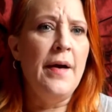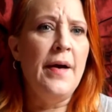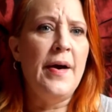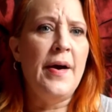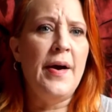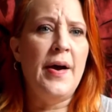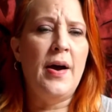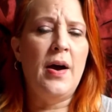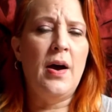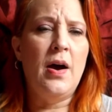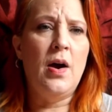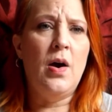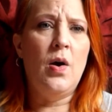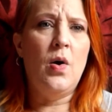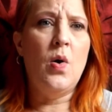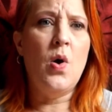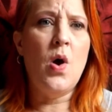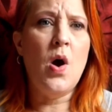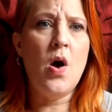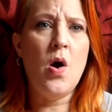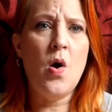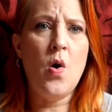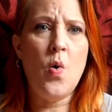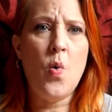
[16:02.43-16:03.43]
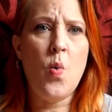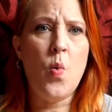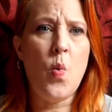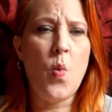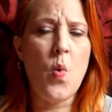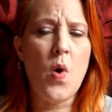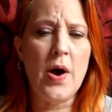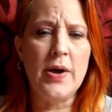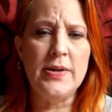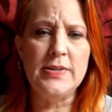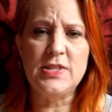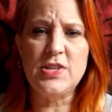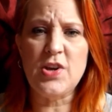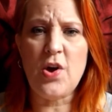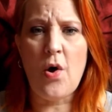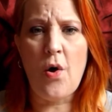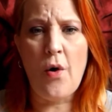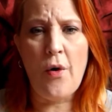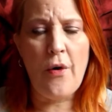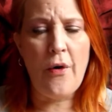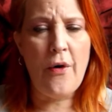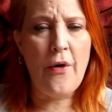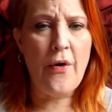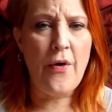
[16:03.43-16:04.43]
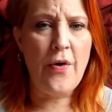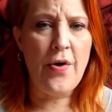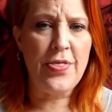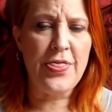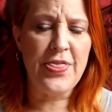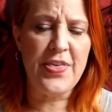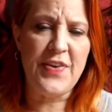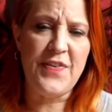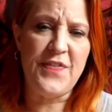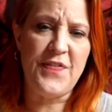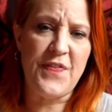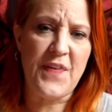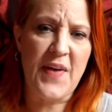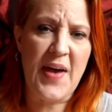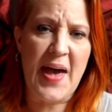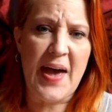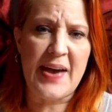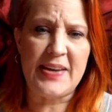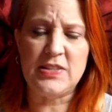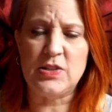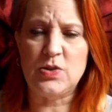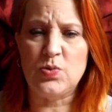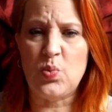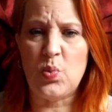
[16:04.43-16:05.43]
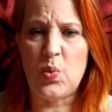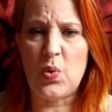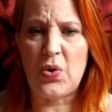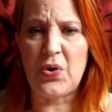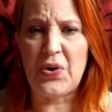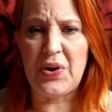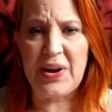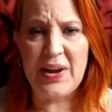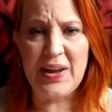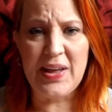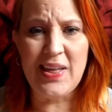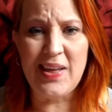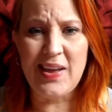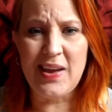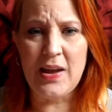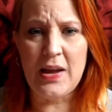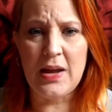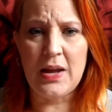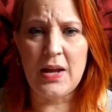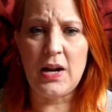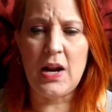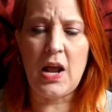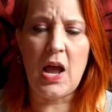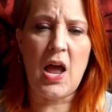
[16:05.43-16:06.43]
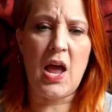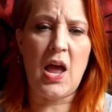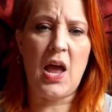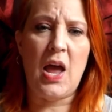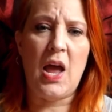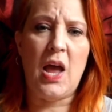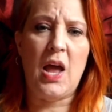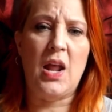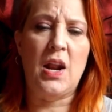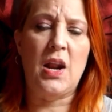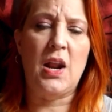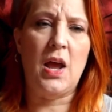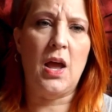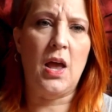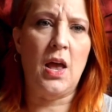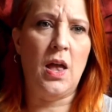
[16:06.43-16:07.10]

Uh, once all the facts were in and